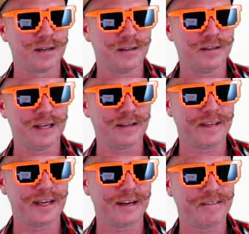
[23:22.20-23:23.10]
You know how
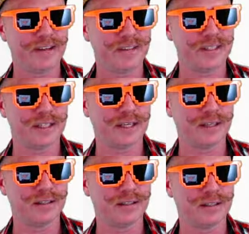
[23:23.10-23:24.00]
they have those
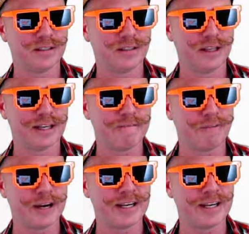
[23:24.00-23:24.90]
things? Like in
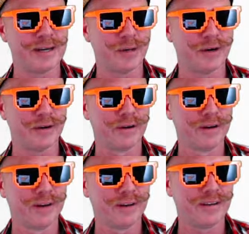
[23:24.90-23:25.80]
Finding Nemo,
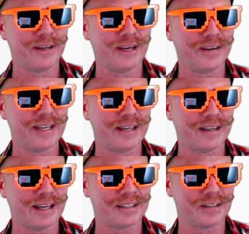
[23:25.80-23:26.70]
you know how he
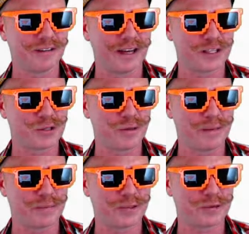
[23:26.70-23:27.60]
has to like swim
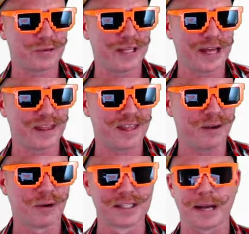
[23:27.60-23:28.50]
up through that thing
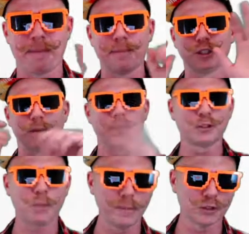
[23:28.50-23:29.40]
where he's like, bubbles, bubbles,
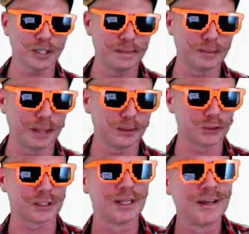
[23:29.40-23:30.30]
bubbles, give me the
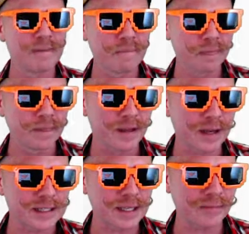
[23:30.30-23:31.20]
bubbles.
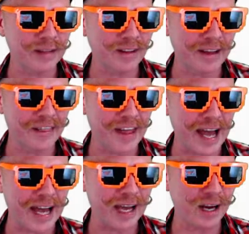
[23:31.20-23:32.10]
Something like
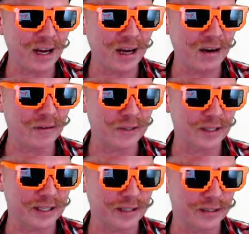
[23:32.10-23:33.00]
that with
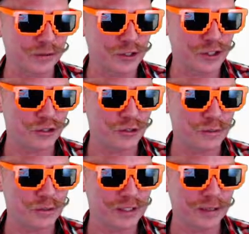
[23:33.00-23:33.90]
like a little tube
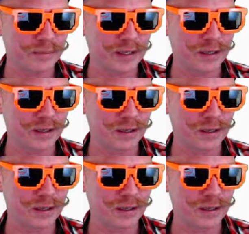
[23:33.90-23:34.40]
or something